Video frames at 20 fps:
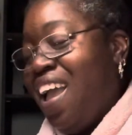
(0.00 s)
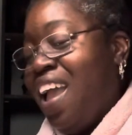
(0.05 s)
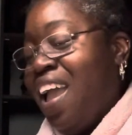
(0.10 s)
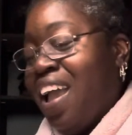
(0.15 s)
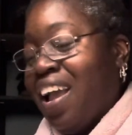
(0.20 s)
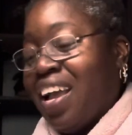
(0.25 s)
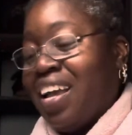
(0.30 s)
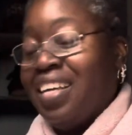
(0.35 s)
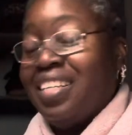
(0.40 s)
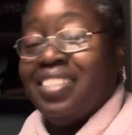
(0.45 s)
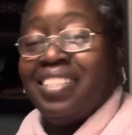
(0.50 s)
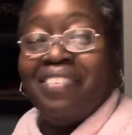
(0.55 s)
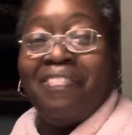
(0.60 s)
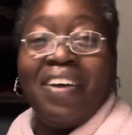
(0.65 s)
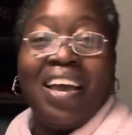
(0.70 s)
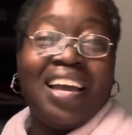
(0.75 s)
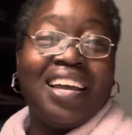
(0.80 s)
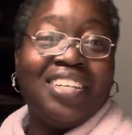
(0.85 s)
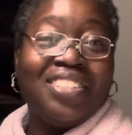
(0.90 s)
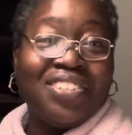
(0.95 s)
because if
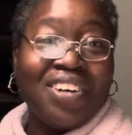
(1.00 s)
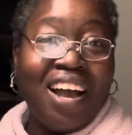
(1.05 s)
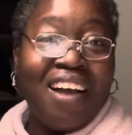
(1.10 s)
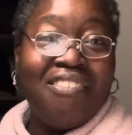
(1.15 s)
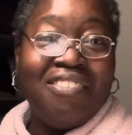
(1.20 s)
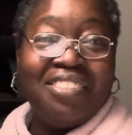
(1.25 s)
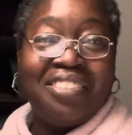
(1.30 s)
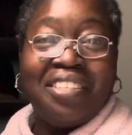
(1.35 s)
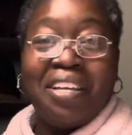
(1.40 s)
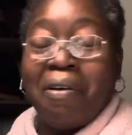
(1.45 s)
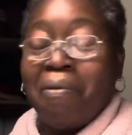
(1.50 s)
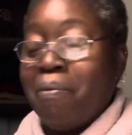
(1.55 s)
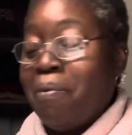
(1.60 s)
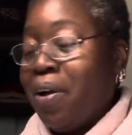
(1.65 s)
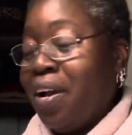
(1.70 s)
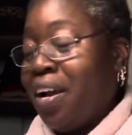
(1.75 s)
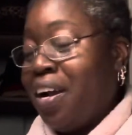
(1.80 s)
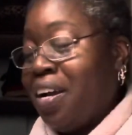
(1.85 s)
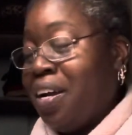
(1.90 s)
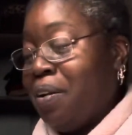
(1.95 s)
I could travel
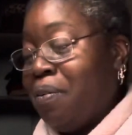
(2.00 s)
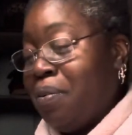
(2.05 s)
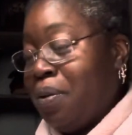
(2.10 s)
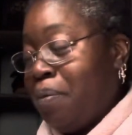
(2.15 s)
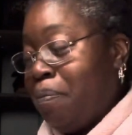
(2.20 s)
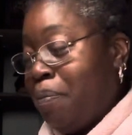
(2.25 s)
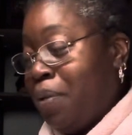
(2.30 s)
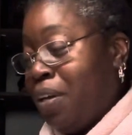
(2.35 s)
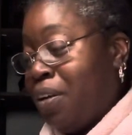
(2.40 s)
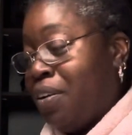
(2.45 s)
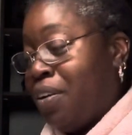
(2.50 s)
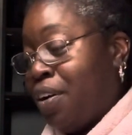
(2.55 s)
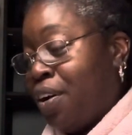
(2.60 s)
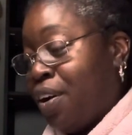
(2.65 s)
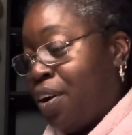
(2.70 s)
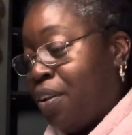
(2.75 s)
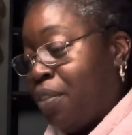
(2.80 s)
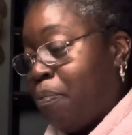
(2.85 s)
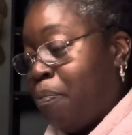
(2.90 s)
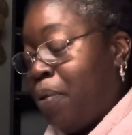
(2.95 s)
somewhere, it wouldn't be on
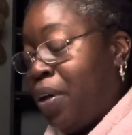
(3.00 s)
Earth.